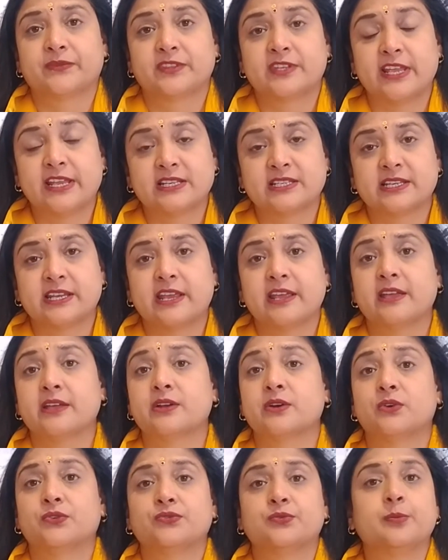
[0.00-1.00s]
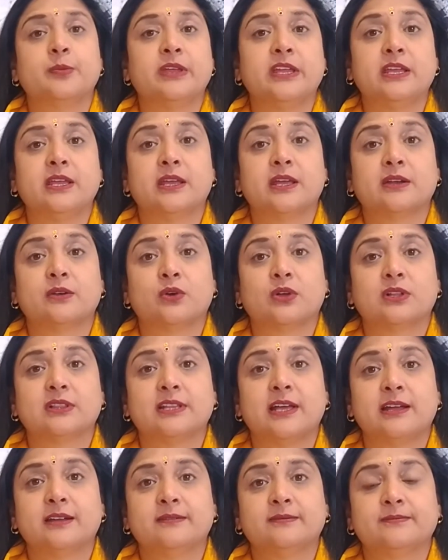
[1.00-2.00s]
takes care of me and all
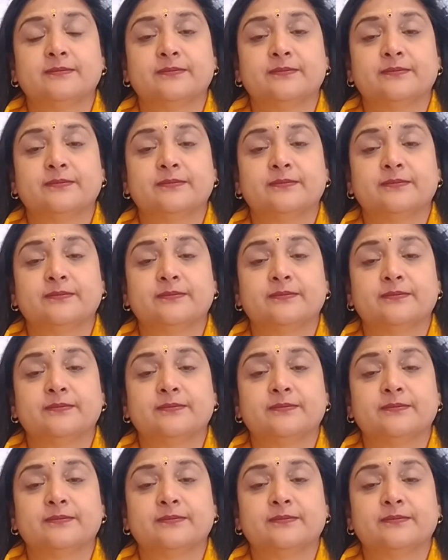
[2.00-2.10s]
that.